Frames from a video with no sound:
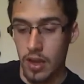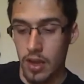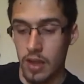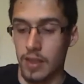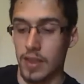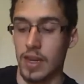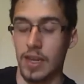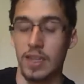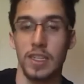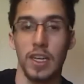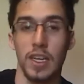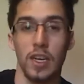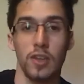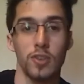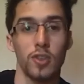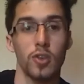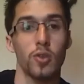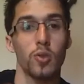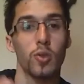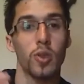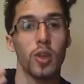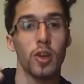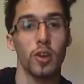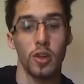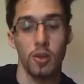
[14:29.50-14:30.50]
Then it tells you
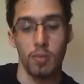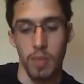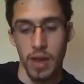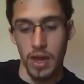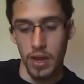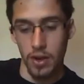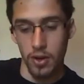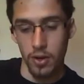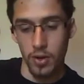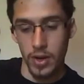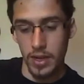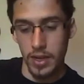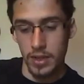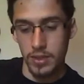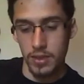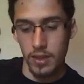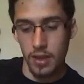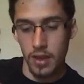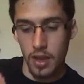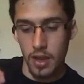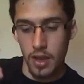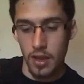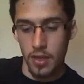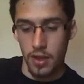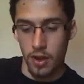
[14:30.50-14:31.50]
who their commander is,
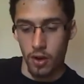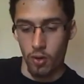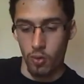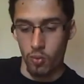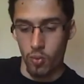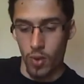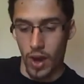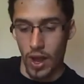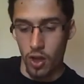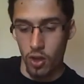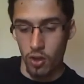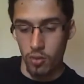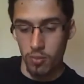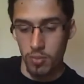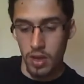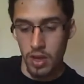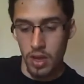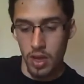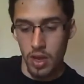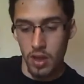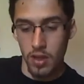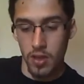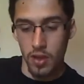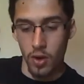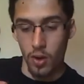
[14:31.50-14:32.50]
their
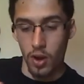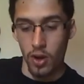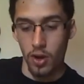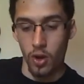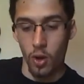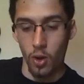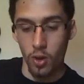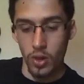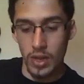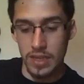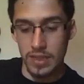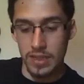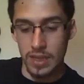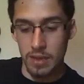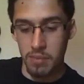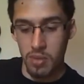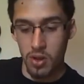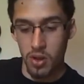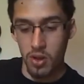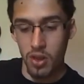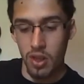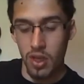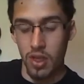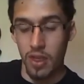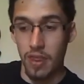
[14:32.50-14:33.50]
realm, their unholy
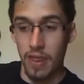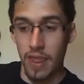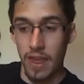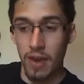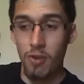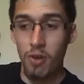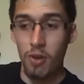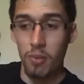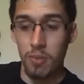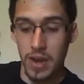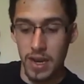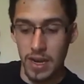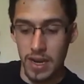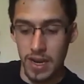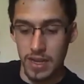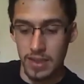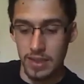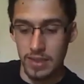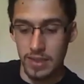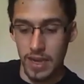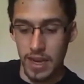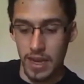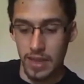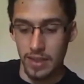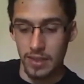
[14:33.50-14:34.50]
symbol, their
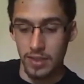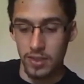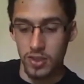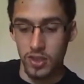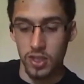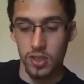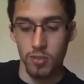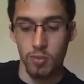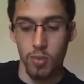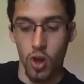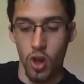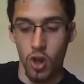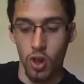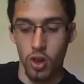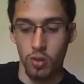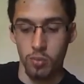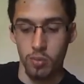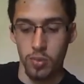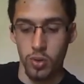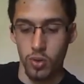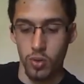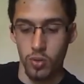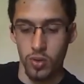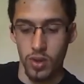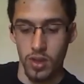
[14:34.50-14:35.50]
obedience, and the small
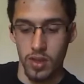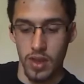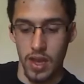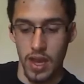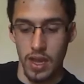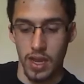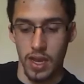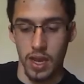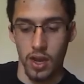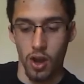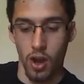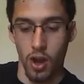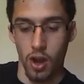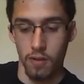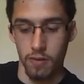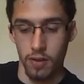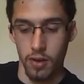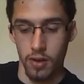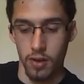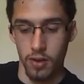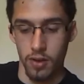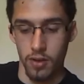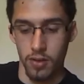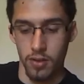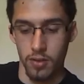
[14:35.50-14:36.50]
boon that they can
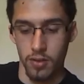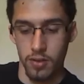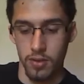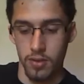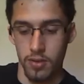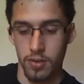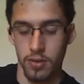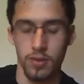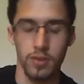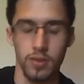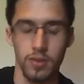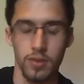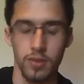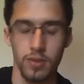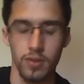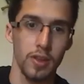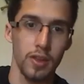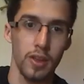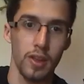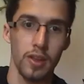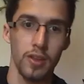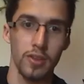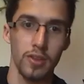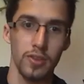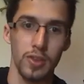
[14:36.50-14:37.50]
offer.
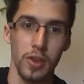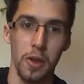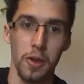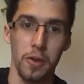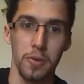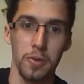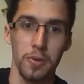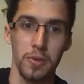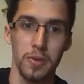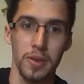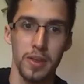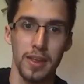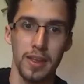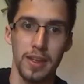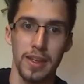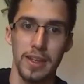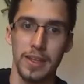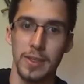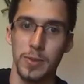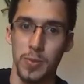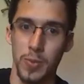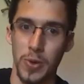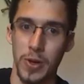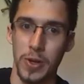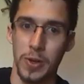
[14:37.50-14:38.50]
So,
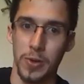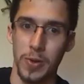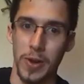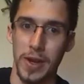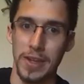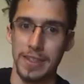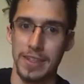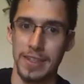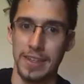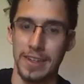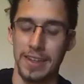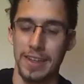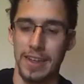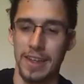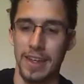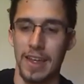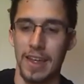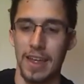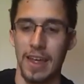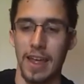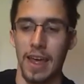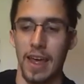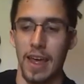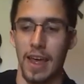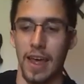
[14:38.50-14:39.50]
it's pretty crazy.
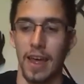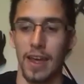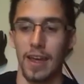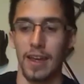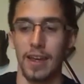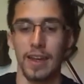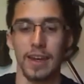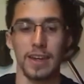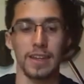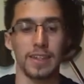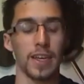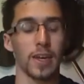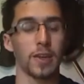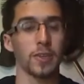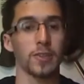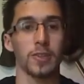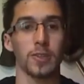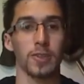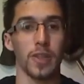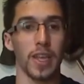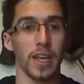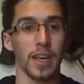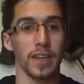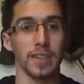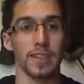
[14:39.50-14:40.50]
And it tells you,
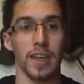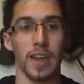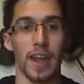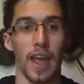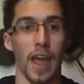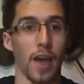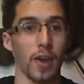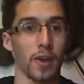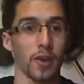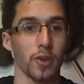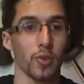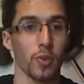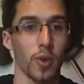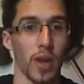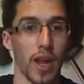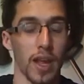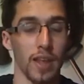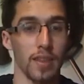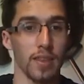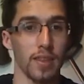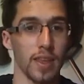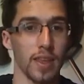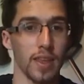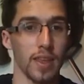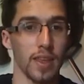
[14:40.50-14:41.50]
like I said, how to
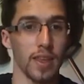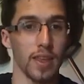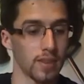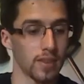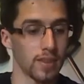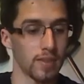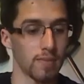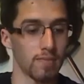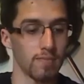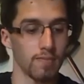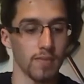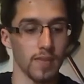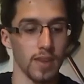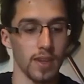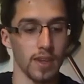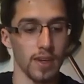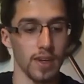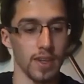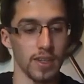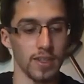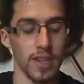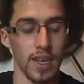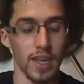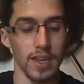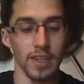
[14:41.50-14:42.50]
create these
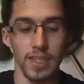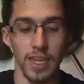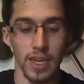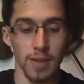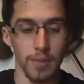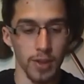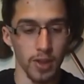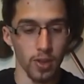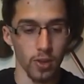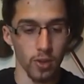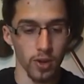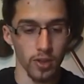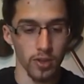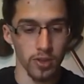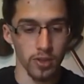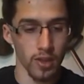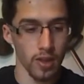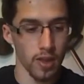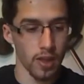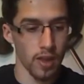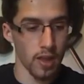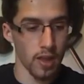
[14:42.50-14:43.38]
Nascent Demon Lords.